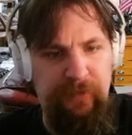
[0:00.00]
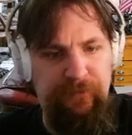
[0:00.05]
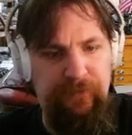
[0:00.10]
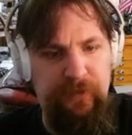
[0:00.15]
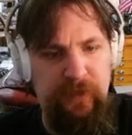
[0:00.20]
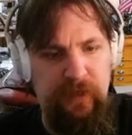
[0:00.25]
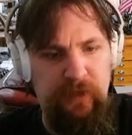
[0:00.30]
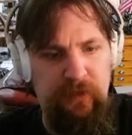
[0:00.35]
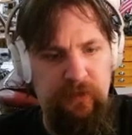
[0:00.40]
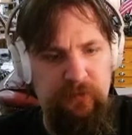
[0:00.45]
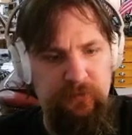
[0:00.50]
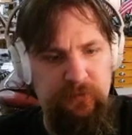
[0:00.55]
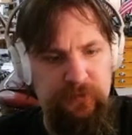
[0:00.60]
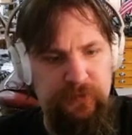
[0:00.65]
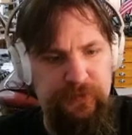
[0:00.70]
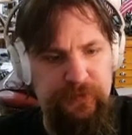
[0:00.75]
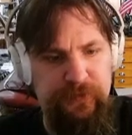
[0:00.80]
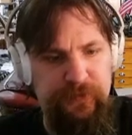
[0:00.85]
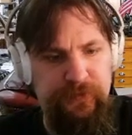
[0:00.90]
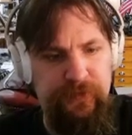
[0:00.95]
there,
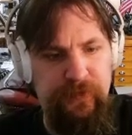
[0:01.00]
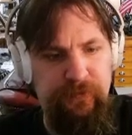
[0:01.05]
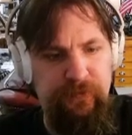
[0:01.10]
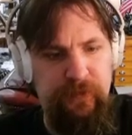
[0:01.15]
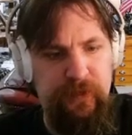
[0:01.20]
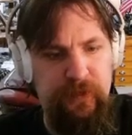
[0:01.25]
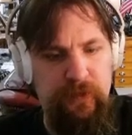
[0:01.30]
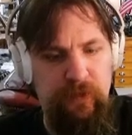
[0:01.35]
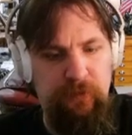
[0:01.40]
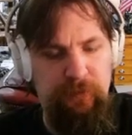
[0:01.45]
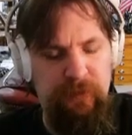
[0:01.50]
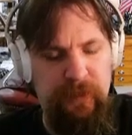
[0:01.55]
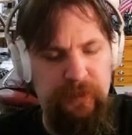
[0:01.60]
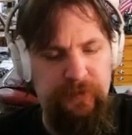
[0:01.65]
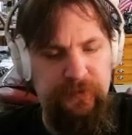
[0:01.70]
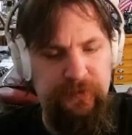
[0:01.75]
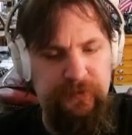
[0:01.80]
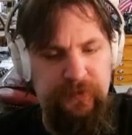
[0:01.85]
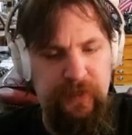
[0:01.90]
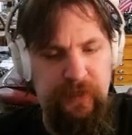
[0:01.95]
just to see if we can open it
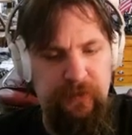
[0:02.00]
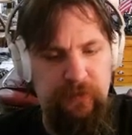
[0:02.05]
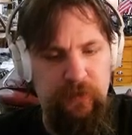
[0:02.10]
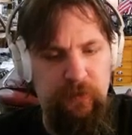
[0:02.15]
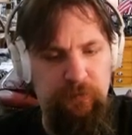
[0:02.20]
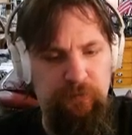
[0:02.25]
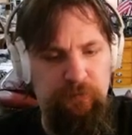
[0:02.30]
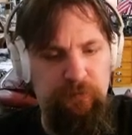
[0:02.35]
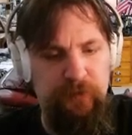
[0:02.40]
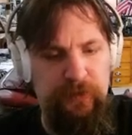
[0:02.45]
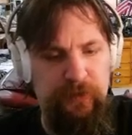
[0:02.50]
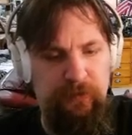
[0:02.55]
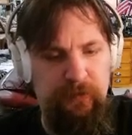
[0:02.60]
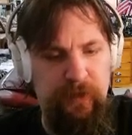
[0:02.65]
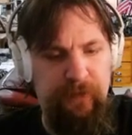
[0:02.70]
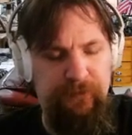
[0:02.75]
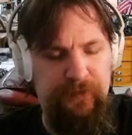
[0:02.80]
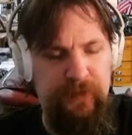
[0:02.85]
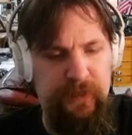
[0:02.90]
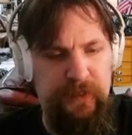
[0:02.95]
just yet. Nope, we don't
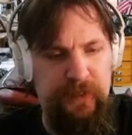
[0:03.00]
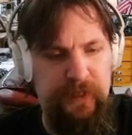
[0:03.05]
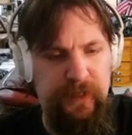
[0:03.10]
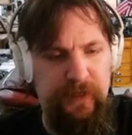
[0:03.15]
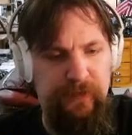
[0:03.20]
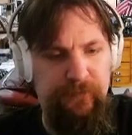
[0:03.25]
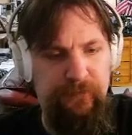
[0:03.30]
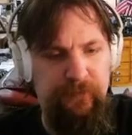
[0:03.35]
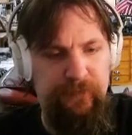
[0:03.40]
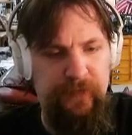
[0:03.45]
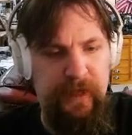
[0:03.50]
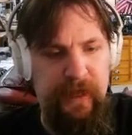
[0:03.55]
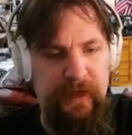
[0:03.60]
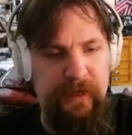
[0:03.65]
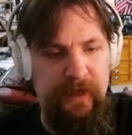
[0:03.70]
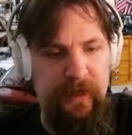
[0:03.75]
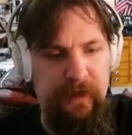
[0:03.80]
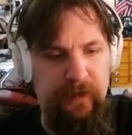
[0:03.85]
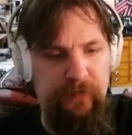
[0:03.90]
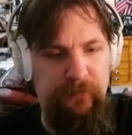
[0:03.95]
have the key for
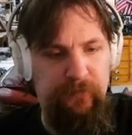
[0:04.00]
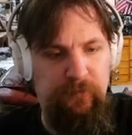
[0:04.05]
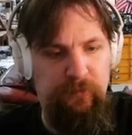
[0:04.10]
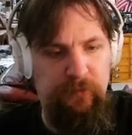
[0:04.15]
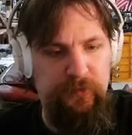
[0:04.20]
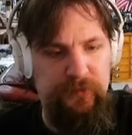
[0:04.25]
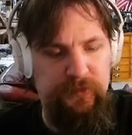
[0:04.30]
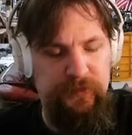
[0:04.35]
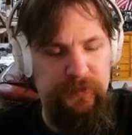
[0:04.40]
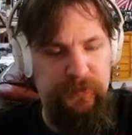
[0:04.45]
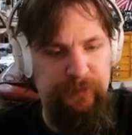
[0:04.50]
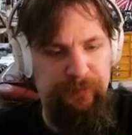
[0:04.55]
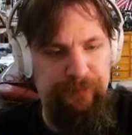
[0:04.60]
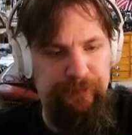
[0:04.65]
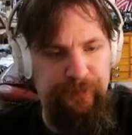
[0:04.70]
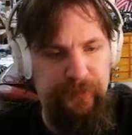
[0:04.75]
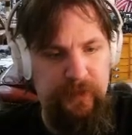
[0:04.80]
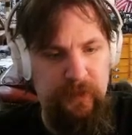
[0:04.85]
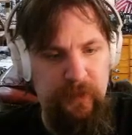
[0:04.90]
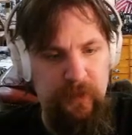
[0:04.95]
that yet, unfortunately.
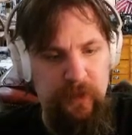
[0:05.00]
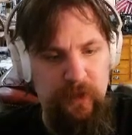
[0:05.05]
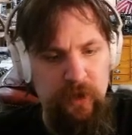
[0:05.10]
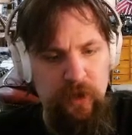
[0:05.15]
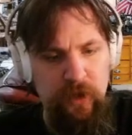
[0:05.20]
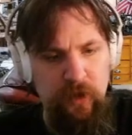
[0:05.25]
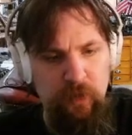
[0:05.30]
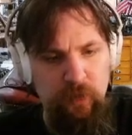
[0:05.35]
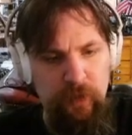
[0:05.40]
We